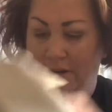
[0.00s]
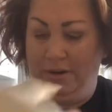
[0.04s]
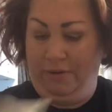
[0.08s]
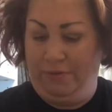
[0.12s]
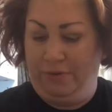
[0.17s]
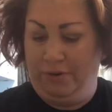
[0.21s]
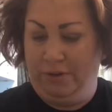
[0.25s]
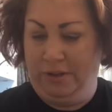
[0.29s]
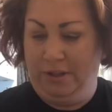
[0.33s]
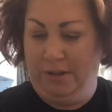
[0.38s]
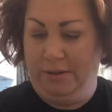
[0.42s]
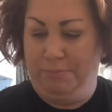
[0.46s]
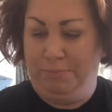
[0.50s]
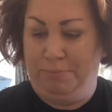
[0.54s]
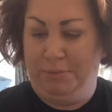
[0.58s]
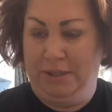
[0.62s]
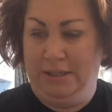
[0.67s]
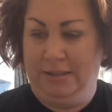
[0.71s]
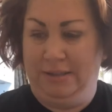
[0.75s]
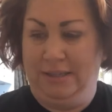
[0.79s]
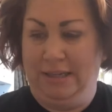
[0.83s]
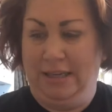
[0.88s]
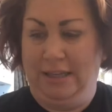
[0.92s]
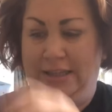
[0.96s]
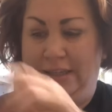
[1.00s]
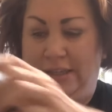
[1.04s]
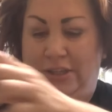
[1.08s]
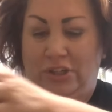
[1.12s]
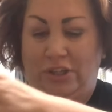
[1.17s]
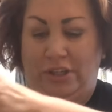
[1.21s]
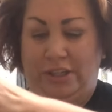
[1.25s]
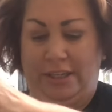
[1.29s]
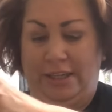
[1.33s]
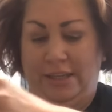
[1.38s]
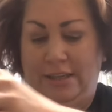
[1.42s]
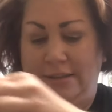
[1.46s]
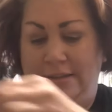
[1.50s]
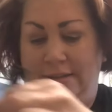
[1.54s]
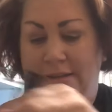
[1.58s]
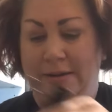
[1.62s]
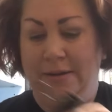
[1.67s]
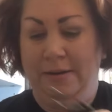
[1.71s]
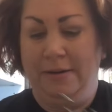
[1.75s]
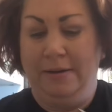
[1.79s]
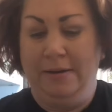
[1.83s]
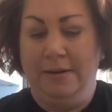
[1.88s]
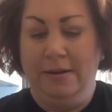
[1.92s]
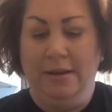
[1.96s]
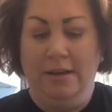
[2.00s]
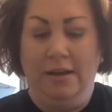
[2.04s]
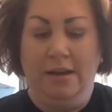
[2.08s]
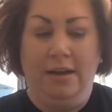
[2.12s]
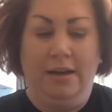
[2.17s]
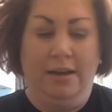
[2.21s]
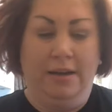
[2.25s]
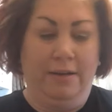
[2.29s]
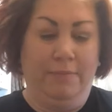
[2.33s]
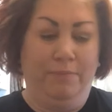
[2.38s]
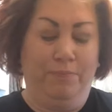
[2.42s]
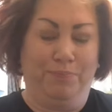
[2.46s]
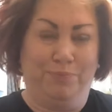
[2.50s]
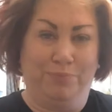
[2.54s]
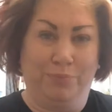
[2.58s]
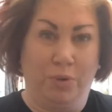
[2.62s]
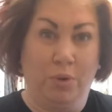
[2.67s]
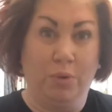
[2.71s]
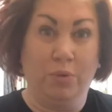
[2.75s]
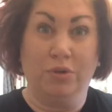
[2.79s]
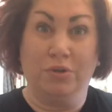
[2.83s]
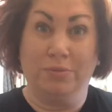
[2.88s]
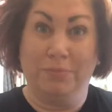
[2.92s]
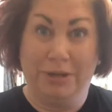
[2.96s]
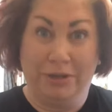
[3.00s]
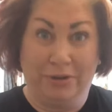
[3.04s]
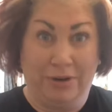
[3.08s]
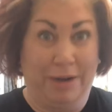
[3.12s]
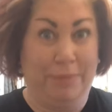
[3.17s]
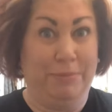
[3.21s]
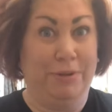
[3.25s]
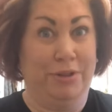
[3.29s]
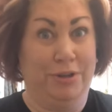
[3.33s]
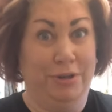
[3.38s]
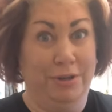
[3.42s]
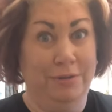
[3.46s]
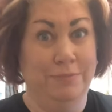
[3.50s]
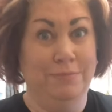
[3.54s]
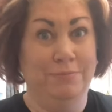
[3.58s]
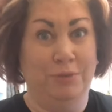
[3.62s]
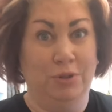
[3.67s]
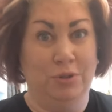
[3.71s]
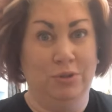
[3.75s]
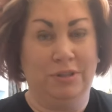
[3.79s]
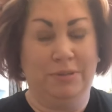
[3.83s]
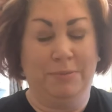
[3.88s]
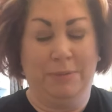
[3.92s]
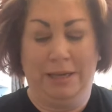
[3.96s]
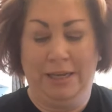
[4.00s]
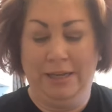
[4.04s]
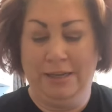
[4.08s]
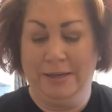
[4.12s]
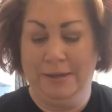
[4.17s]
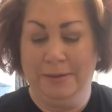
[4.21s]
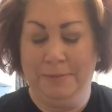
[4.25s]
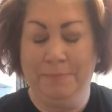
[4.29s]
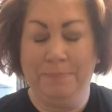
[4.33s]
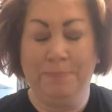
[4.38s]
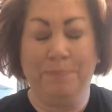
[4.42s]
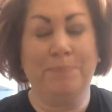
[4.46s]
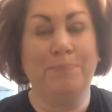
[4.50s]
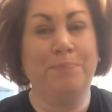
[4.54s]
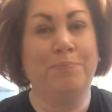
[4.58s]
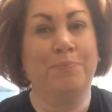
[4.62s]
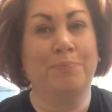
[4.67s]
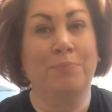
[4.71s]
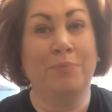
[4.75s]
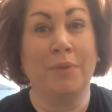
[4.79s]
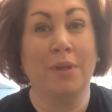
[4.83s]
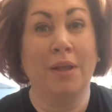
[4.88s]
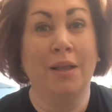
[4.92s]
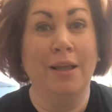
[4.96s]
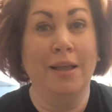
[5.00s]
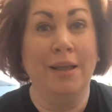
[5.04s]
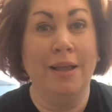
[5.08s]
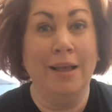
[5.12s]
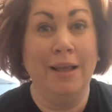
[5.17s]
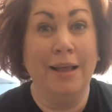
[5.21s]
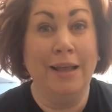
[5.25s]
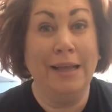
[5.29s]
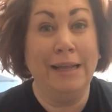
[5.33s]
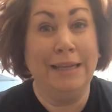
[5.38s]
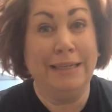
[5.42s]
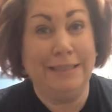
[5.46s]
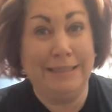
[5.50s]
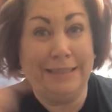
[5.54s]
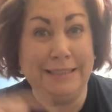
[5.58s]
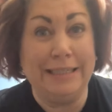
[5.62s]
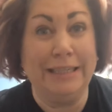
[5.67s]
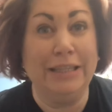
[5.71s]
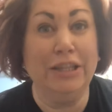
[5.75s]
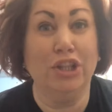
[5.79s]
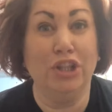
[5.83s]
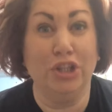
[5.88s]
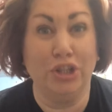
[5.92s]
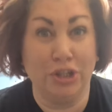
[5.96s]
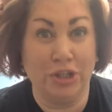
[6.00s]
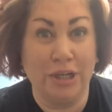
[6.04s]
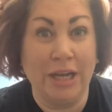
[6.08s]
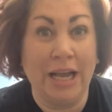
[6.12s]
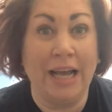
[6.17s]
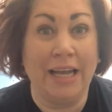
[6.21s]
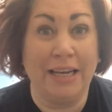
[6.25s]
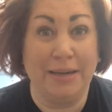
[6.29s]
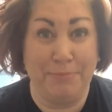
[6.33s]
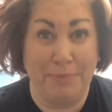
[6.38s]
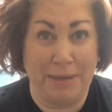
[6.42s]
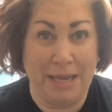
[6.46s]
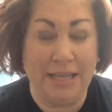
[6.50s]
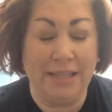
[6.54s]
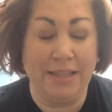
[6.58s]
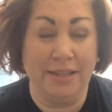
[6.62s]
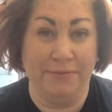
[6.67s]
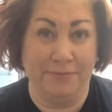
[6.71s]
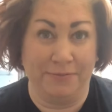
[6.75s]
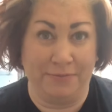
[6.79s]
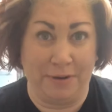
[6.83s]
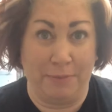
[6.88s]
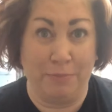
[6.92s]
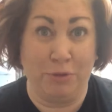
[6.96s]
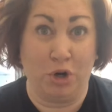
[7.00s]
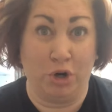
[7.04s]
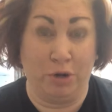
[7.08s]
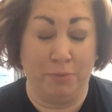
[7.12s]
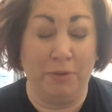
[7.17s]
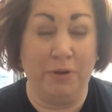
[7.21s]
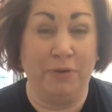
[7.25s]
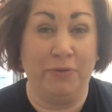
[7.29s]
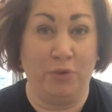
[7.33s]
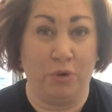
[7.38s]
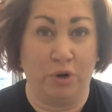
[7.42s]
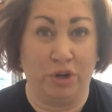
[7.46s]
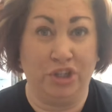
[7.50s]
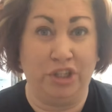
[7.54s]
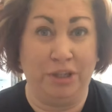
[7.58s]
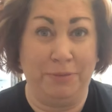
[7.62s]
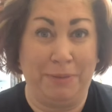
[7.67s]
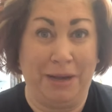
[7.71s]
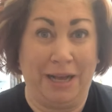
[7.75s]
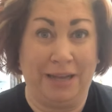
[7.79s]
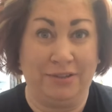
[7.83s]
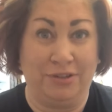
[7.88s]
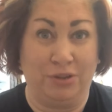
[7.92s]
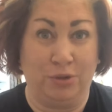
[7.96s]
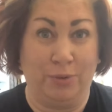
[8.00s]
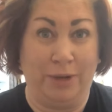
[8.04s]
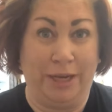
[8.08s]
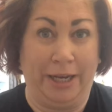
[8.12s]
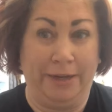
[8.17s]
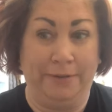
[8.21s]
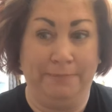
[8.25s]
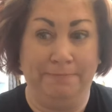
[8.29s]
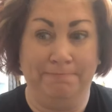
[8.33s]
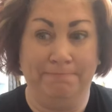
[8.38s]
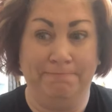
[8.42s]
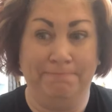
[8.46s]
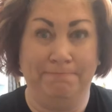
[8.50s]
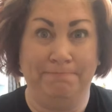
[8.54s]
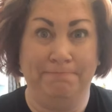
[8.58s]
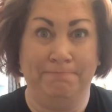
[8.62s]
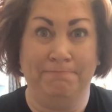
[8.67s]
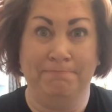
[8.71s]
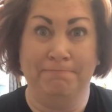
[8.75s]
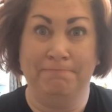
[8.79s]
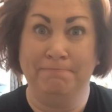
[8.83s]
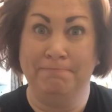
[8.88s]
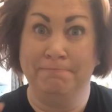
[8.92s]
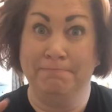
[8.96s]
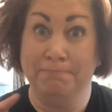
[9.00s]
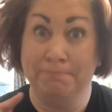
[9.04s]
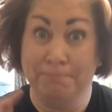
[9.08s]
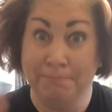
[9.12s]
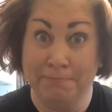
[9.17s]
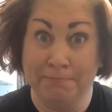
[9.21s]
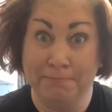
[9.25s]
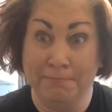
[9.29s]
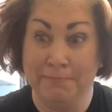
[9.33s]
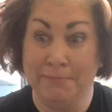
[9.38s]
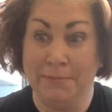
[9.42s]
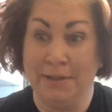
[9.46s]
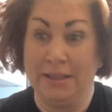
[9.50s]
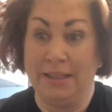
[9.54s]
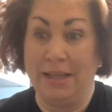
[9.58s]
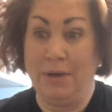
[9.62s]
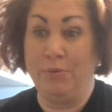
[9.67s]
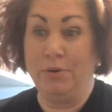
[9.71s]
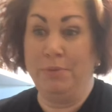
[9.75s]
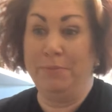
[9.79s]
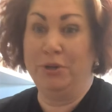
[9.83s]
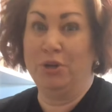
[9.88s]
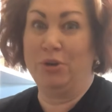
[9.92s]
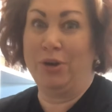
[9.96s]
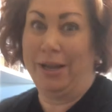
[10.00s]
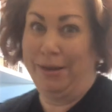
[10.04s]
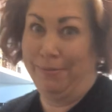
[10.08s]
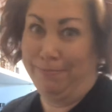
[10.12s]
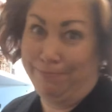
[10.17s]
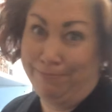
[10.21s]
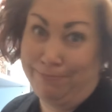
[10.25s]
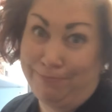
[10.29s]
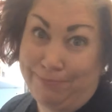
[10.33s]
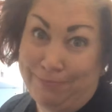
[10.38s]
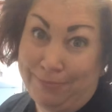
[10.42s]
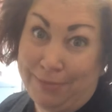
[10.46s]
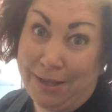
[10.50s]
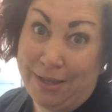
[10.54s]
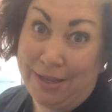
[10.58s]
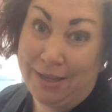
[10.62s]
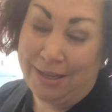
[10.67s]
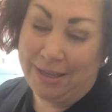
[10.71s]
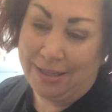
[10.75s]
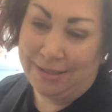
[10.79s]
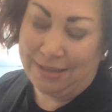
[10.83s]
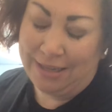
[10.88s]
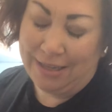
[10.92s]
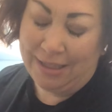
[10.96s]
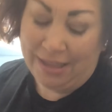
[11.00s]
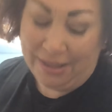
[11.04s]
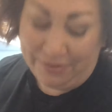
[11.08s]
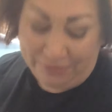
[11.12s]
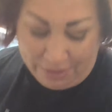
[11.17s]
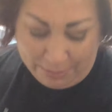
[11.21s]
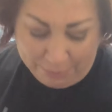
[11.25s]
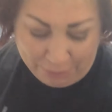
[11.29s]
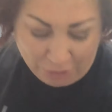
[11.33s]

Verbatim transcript: for the pizzelli cookies, um, which my grandmother used to make. Didn't learn how to make them from her before she passed away. That would have been great because I love them a